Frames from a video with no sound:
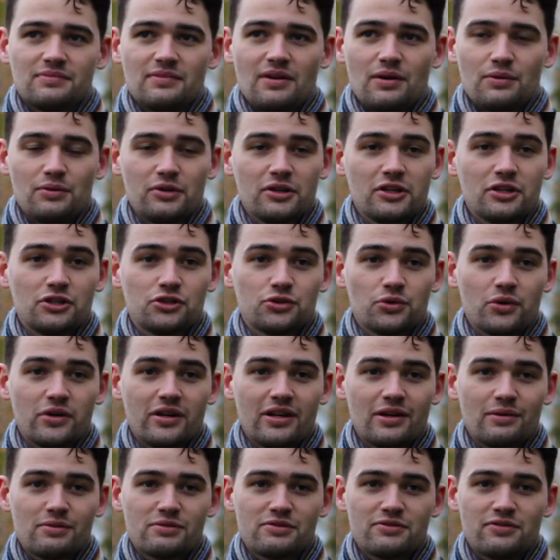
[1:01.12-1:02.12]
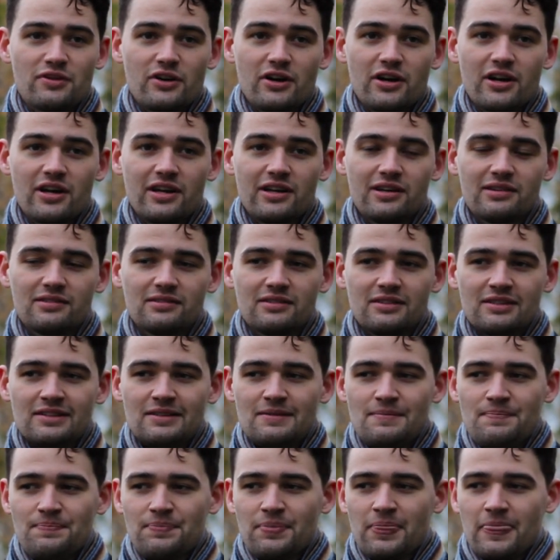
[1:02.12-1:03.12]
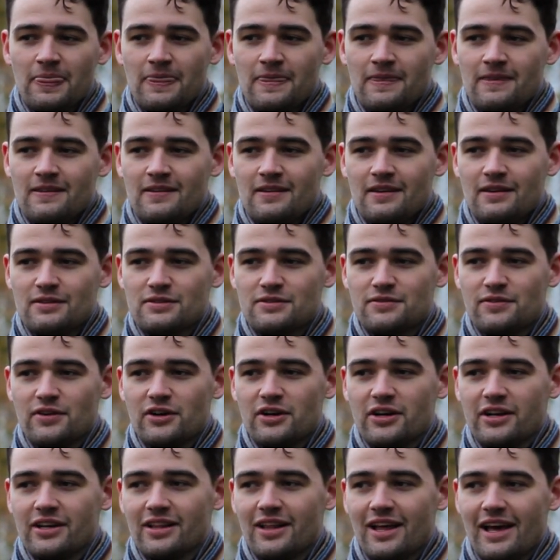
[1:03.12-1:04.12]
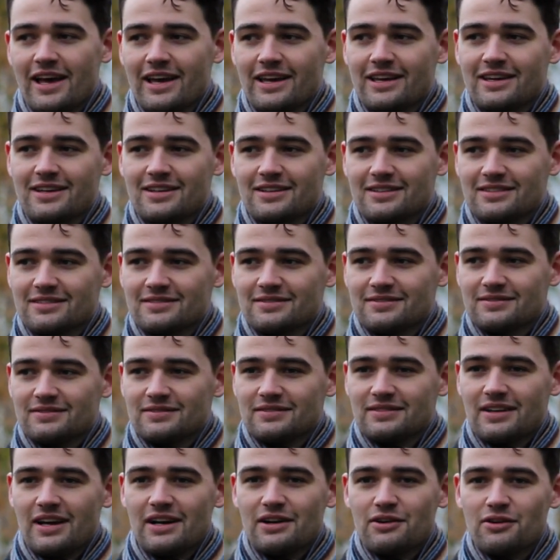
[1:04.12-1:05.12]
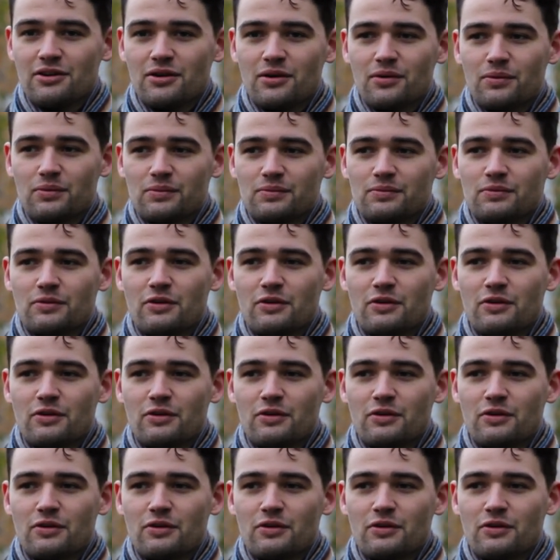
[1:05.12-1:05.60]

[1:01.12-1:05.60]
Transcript: I really enjoyed it. It was very like, I don't know,